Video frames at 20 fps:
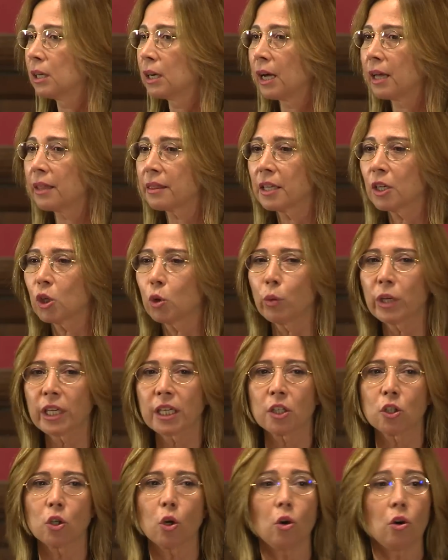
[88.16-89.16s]
I think we
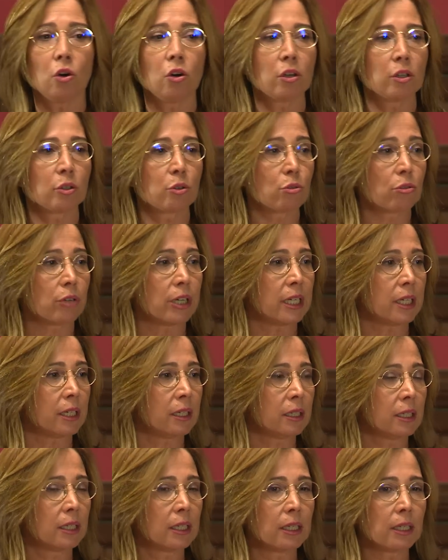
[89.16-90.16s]
can all
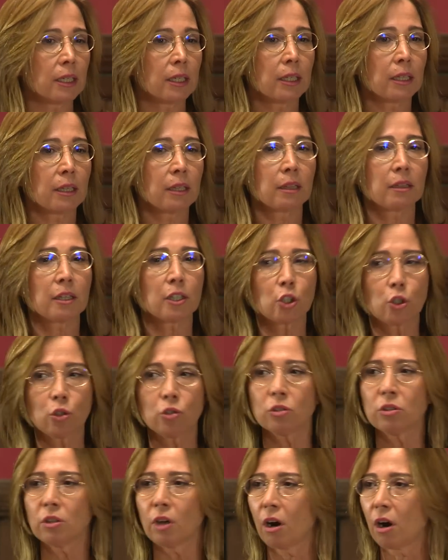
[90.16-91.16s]
agree that
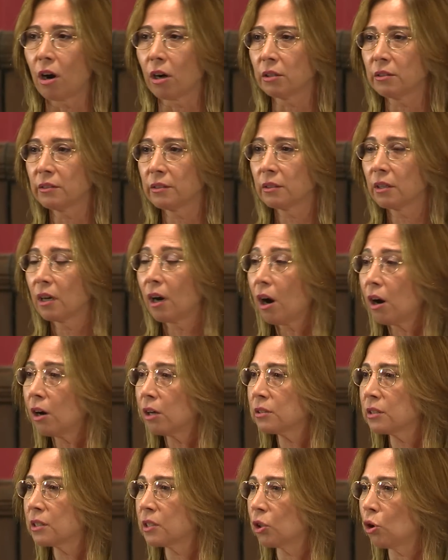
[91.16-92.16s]
good art,
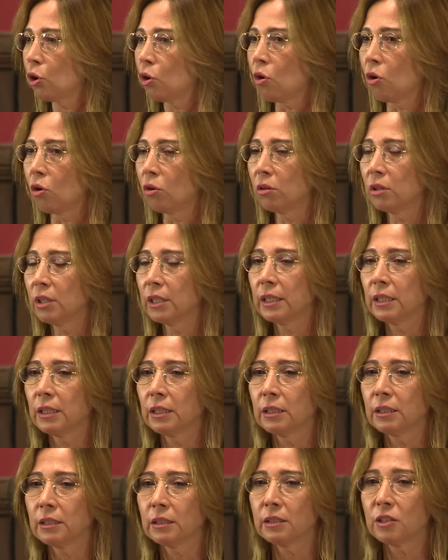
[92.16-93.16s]
arts at all,
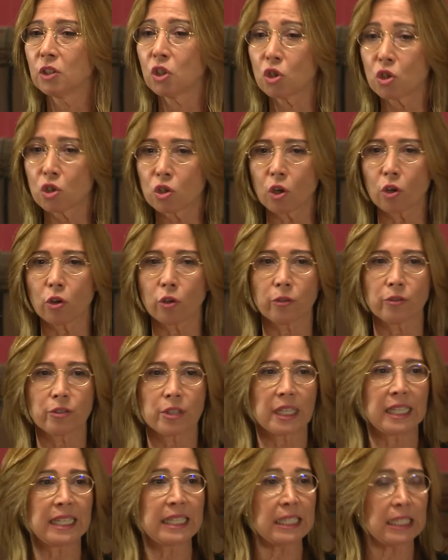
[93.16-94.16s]

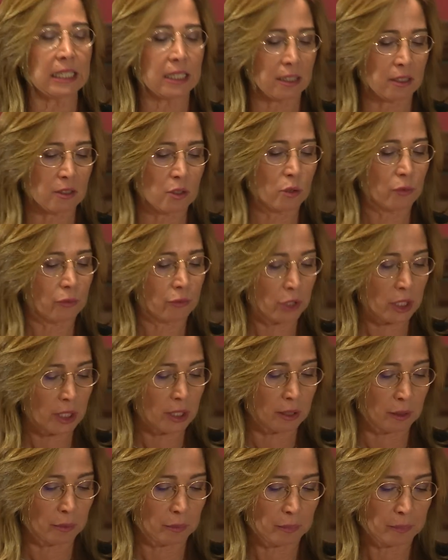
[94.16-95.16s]
deserves and needs
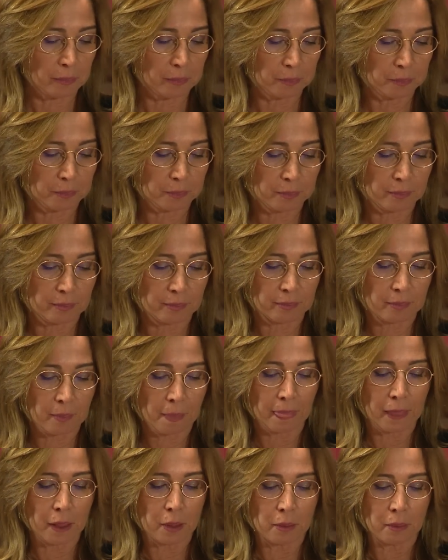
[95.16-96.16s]
freedom.
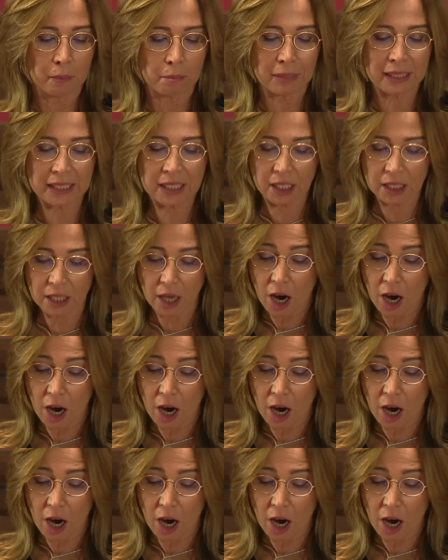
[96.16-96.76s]
But can